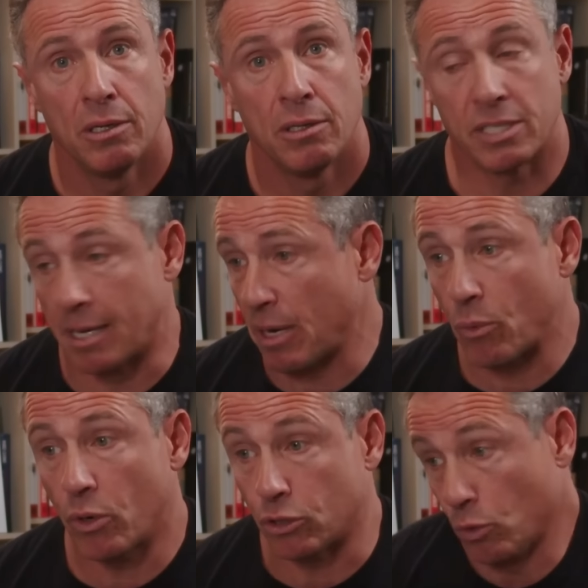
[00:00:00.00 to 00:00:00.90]
It's not my
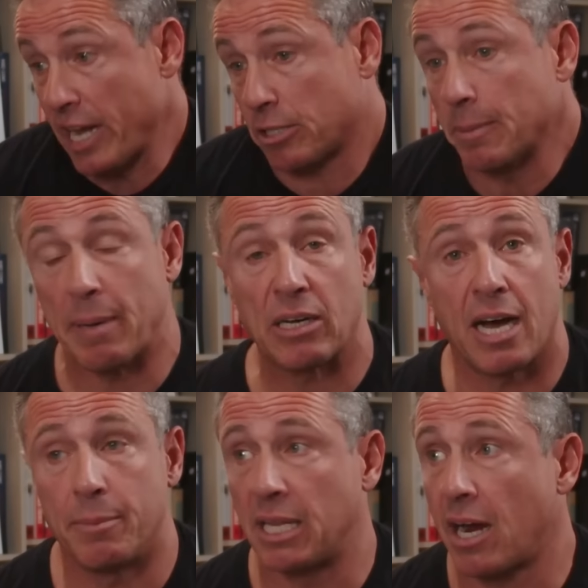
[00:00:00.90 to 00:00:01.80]
world. You ask me about
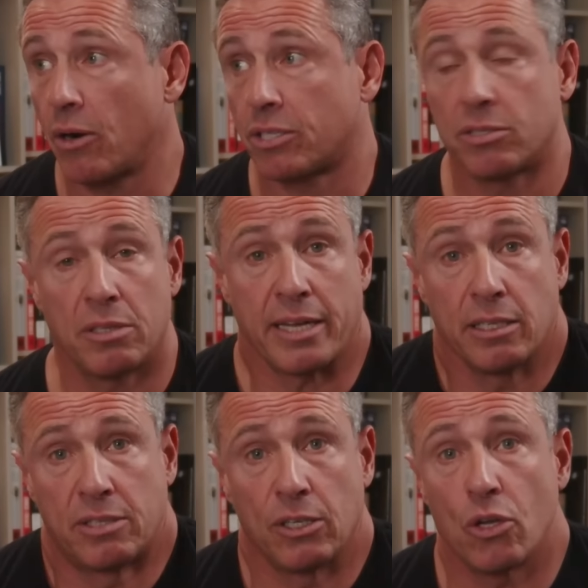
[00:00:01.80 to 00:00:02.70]
Kamala Harris,
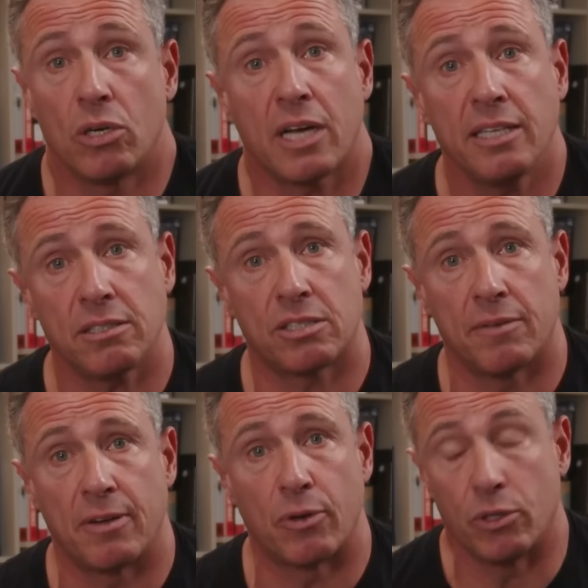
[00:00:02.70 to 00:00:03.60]
can tell you all kinds of
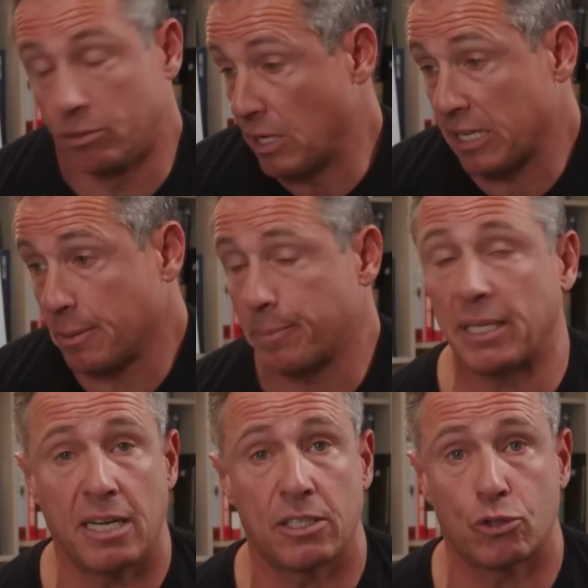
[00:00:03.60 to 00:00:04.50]
stuff I've heard. You ask me about
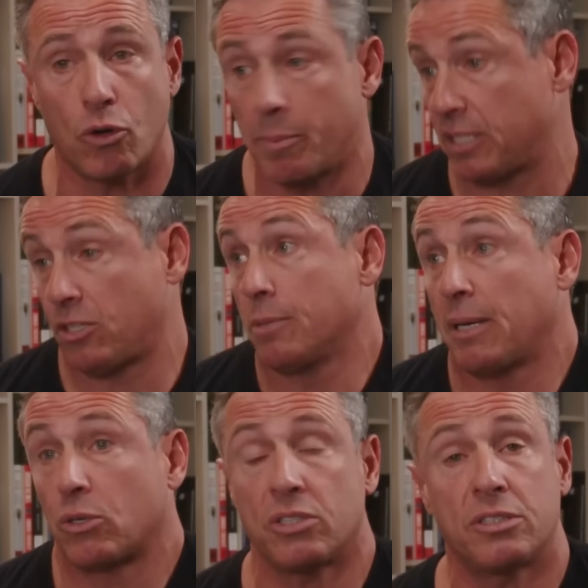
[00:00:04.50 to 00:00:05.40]
Donald Trump, I can tell you
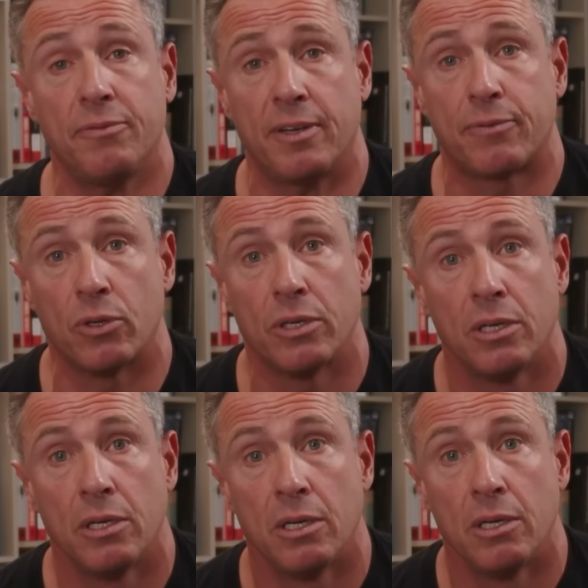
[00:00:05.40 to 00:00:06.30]
about all stuff I've heard.
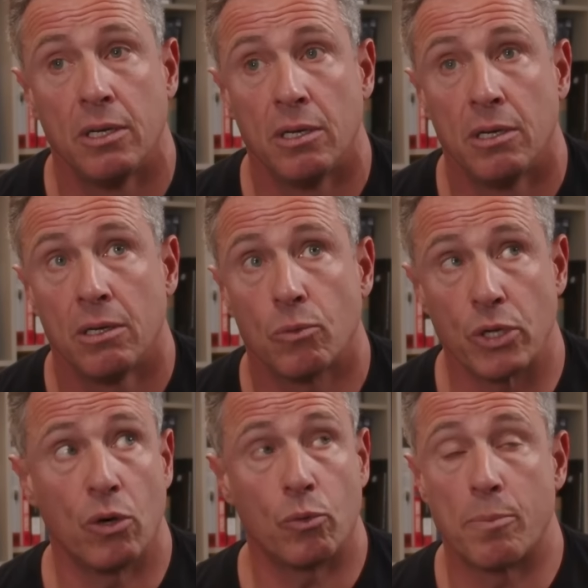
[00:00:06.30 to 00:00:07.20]
Well,
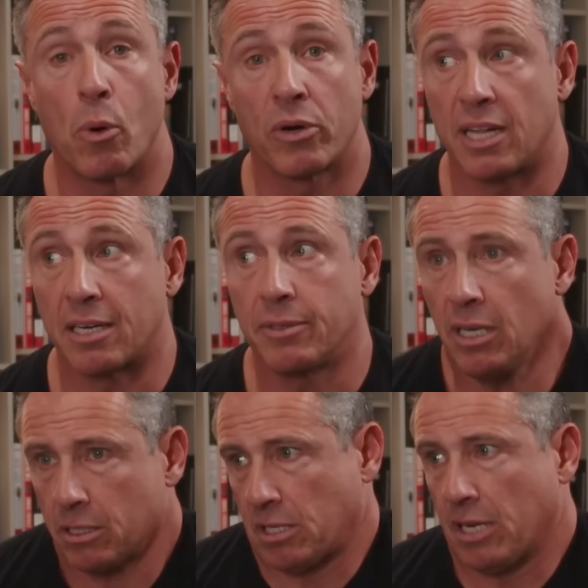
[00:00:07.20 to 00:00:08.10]
you don't report a lot of it.
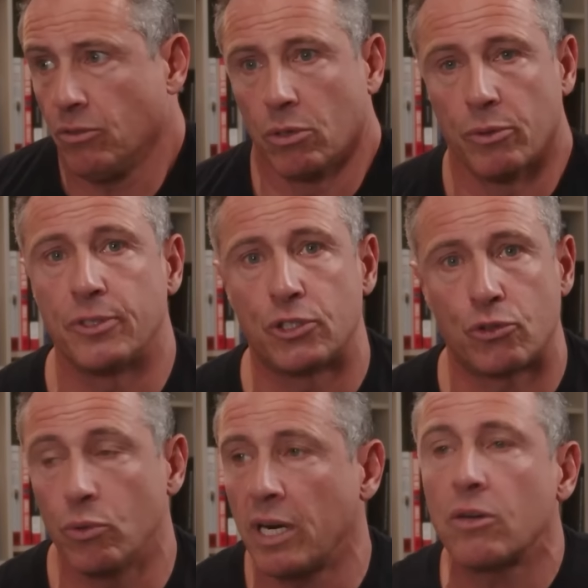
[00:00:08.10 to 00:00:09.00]
Yeah, because I don't know if it's
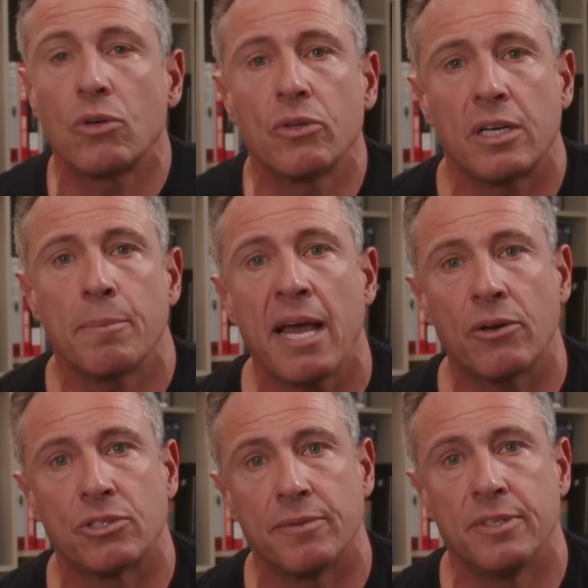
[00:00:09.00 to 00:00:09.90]
true, and I don't know that it
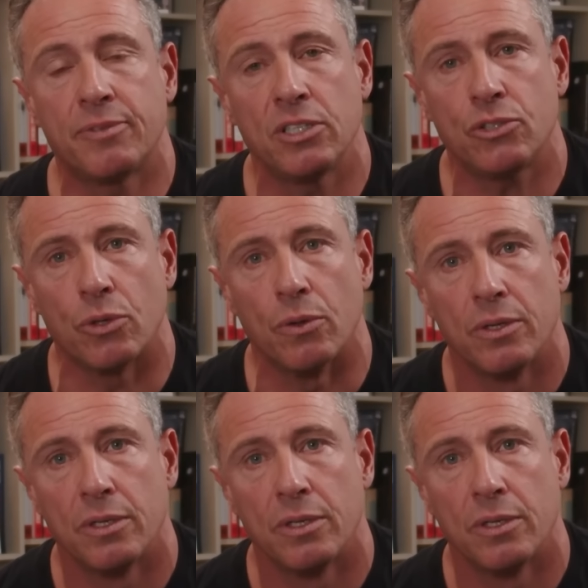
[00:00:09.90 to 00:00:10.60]
matters, even if it is true.